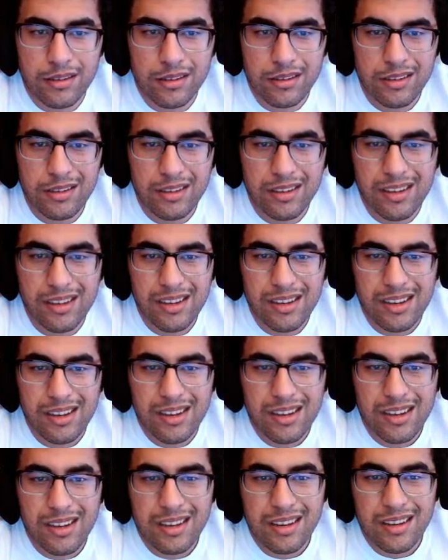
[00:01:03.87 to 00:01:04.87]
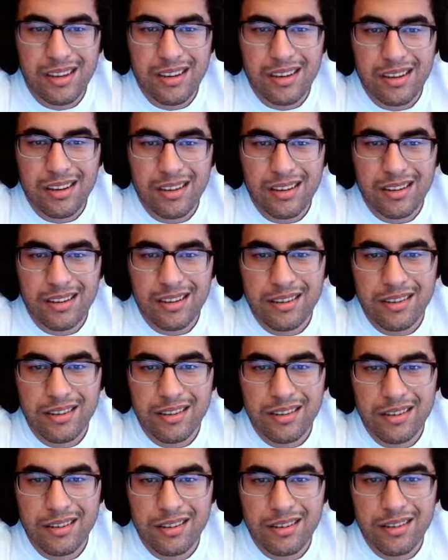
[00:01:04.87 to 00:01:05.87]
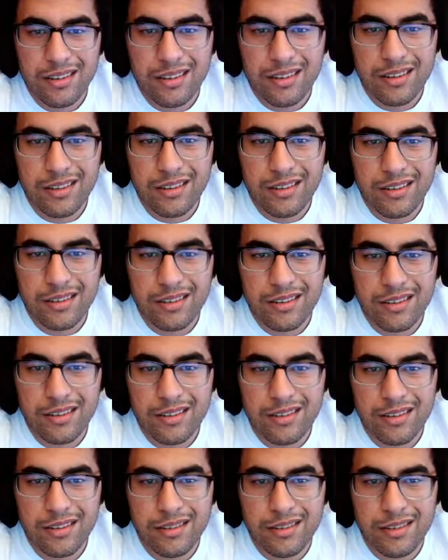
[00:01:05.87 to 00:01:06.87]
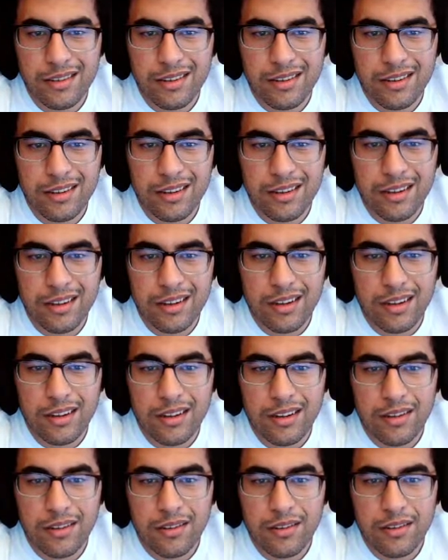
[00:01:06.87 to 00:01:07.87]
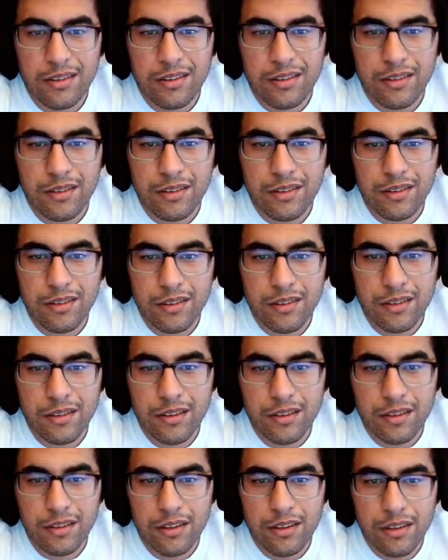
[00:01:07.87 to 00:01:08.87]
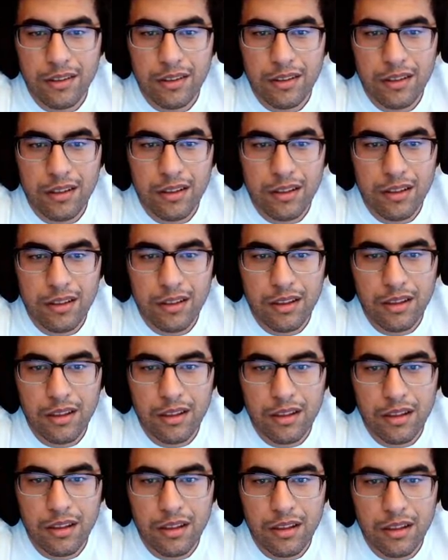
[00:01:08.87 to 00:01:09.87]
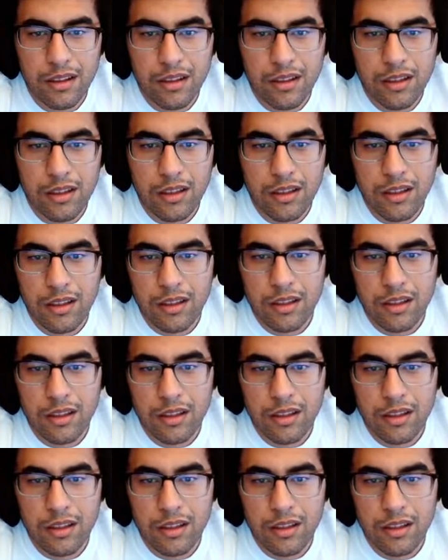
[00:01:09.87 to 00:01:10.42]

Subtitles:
[no speech]